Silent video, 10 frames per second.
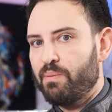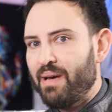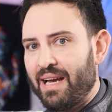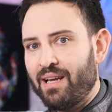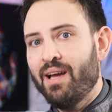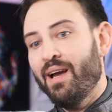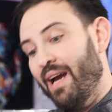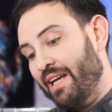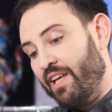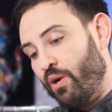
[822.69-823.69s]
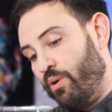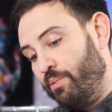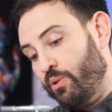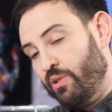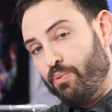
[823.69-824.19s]
back, and they don't
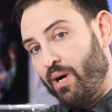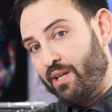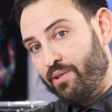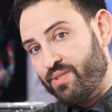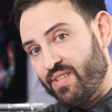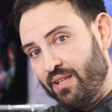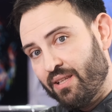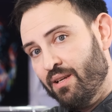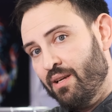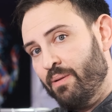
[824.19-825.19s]
include the product you're selling,